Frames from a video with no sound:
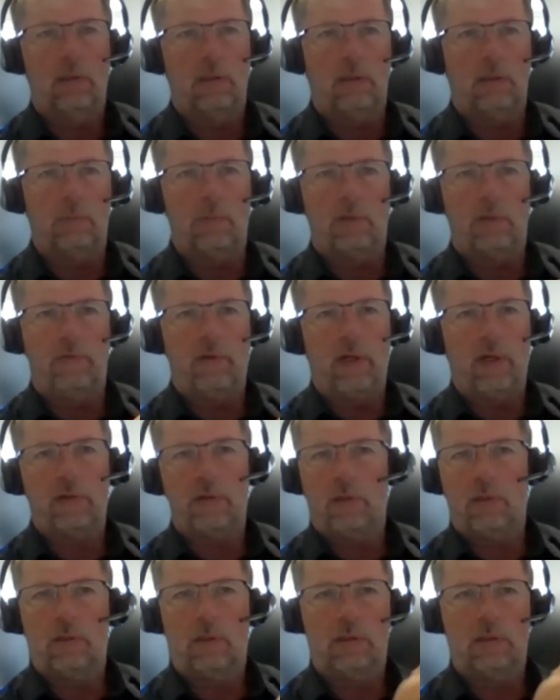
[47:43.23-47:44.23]

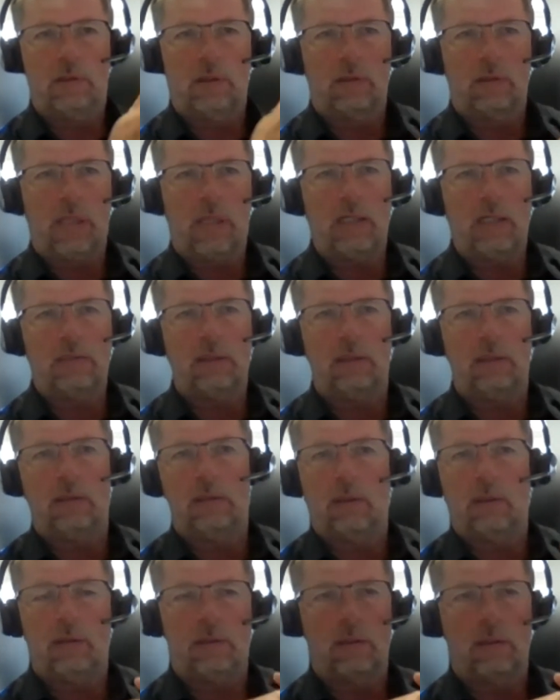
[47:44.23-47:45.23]
manufacturer, this is us, and
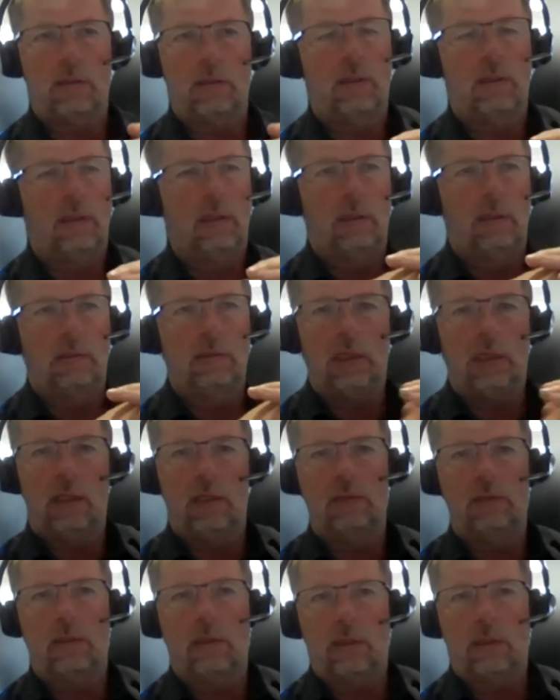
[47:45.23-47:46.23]
on the other
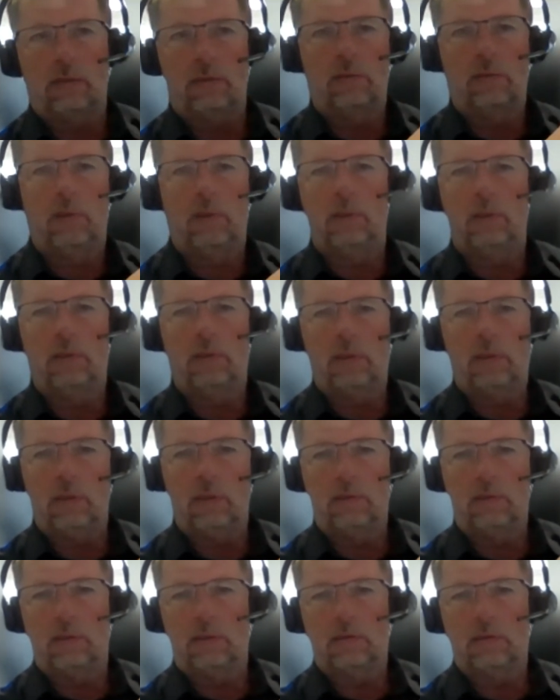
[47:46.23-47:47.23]
side are
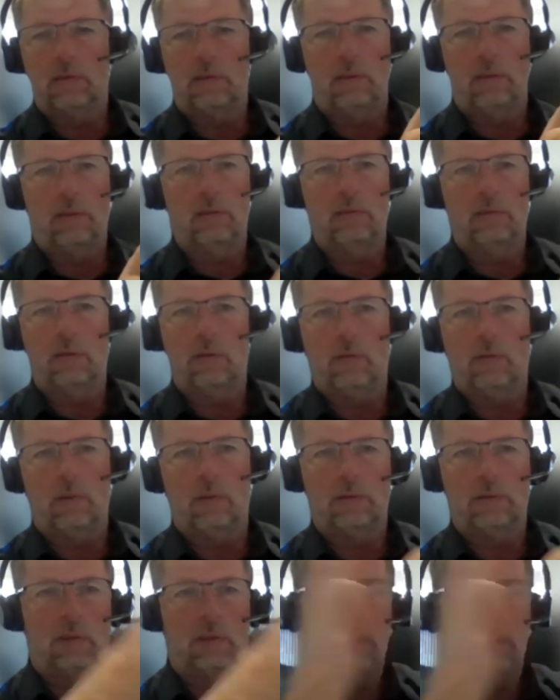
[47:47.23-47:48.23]
utilities as a
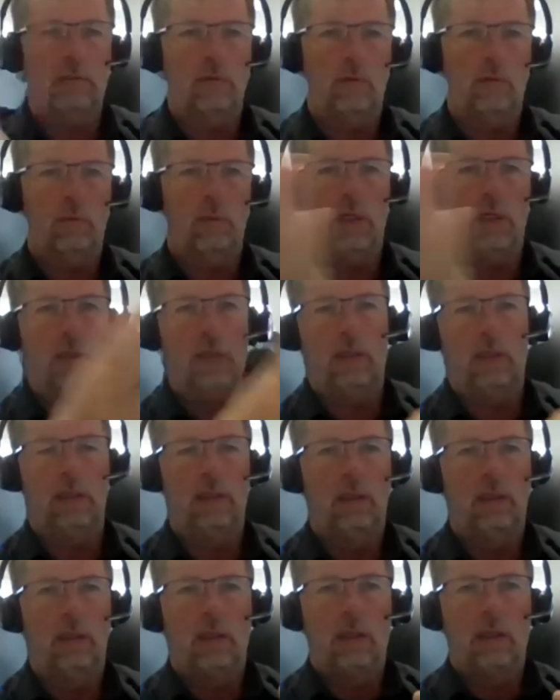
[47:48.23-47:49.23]
DSO, as Elektro Ljubljana,
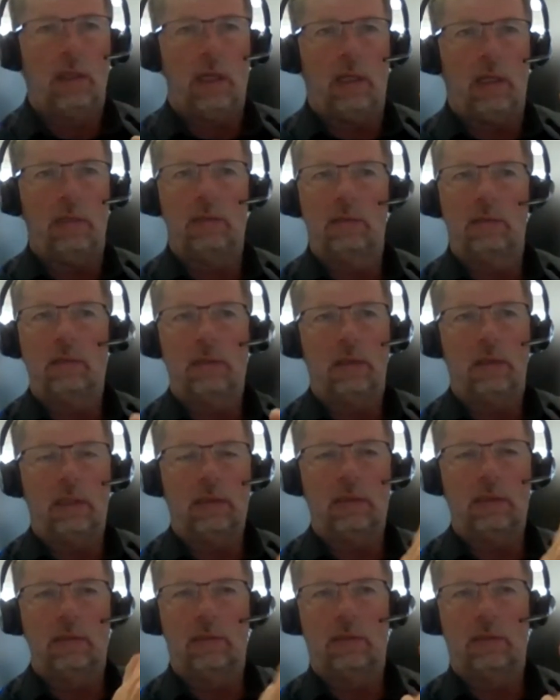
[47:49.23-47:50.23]
and
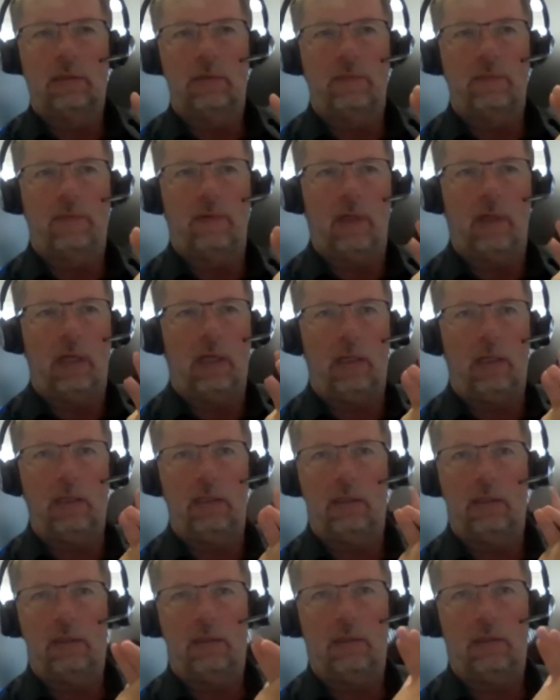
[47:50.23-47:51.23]
that
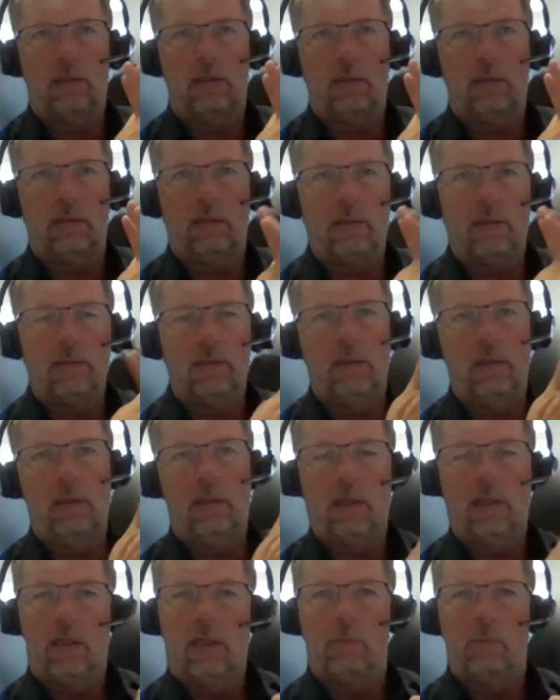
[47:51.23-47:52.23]
fly
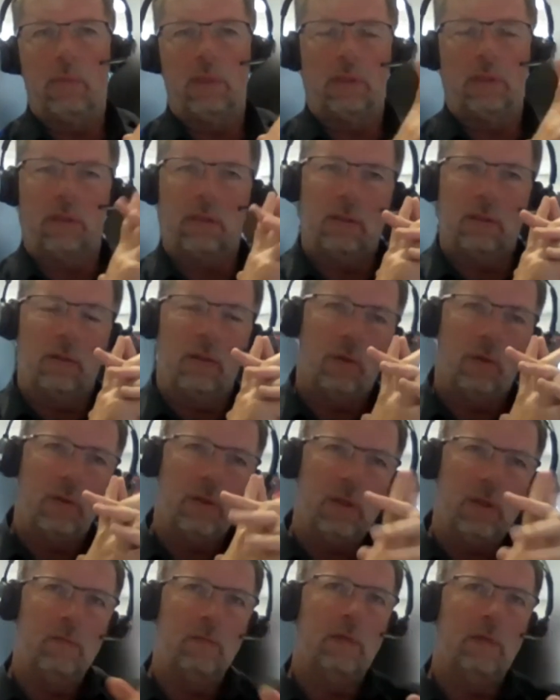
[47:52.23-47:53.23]
easily. But you know,
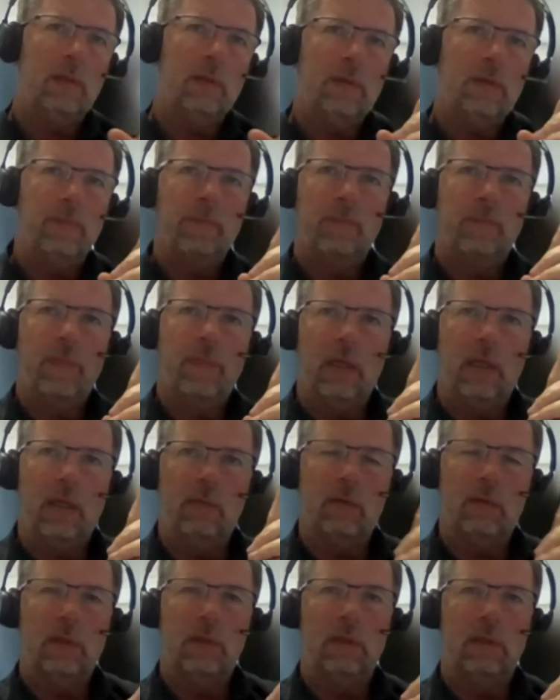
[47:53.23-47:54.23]
even
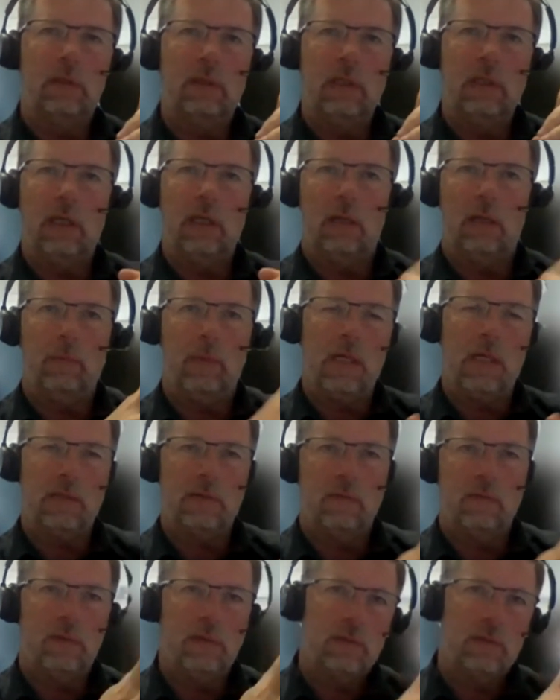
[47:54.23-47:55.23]
in
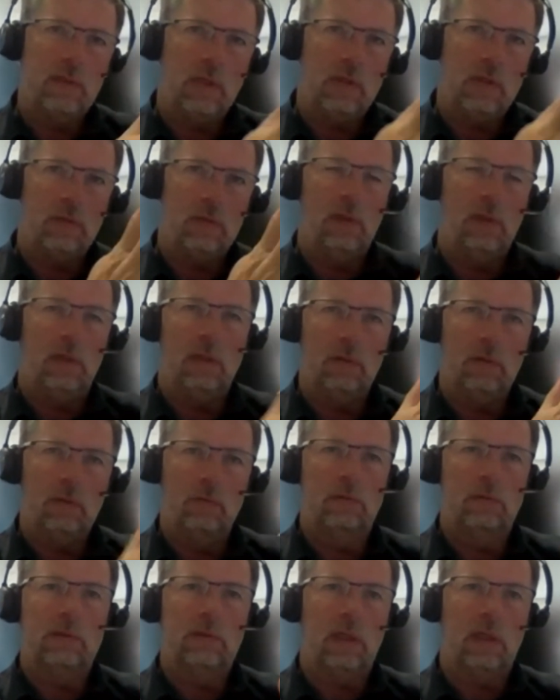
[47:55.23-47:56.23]
DLMS, which is now really a
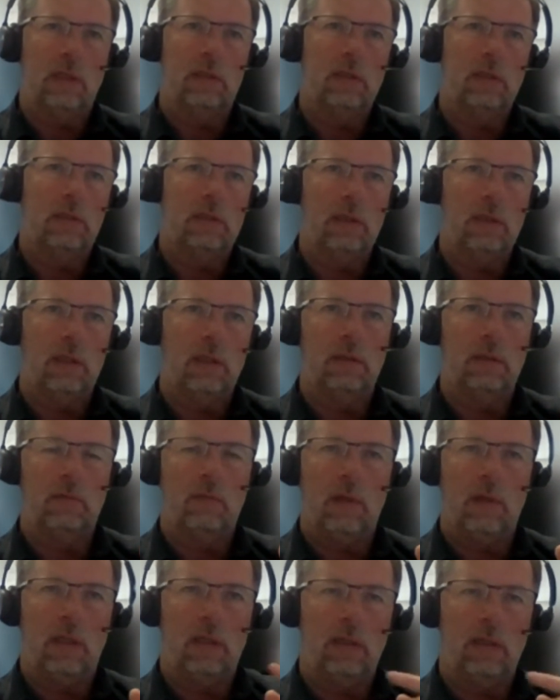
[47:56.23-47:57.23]
good standard and
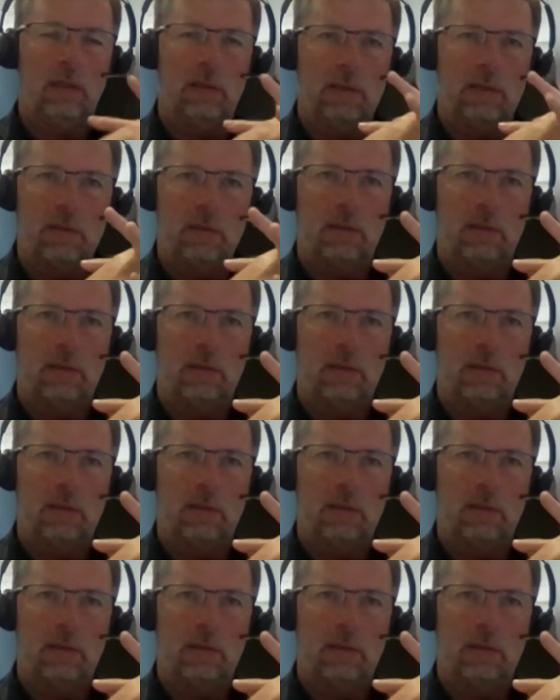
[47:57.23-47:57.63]
widely